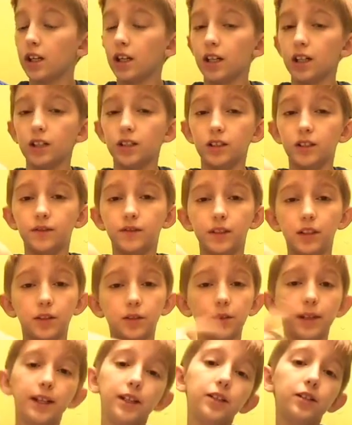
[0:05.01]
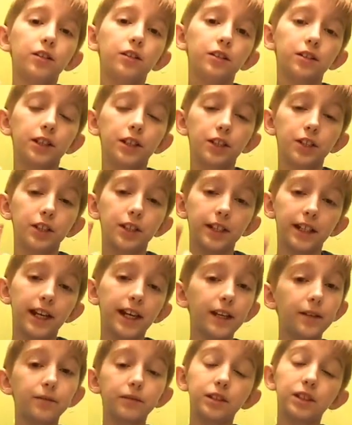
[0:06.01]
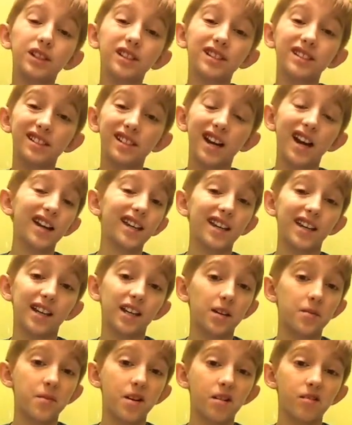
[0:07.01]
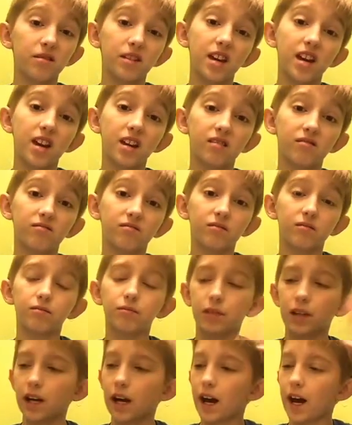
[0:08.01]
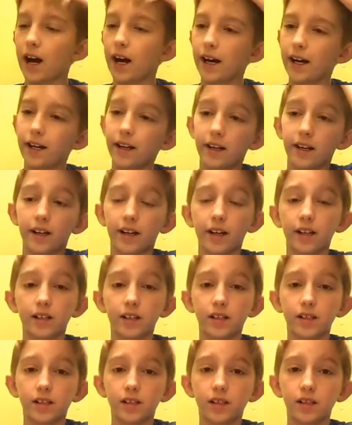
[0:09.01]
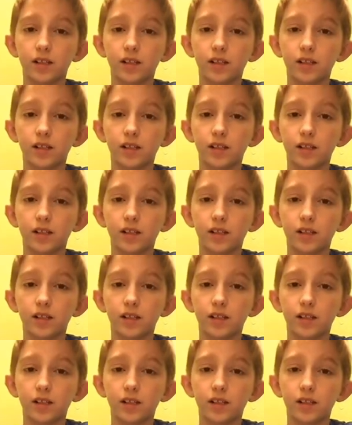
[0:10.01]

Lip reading: of the 3doodler Create, which has not yet come out yet, but I got it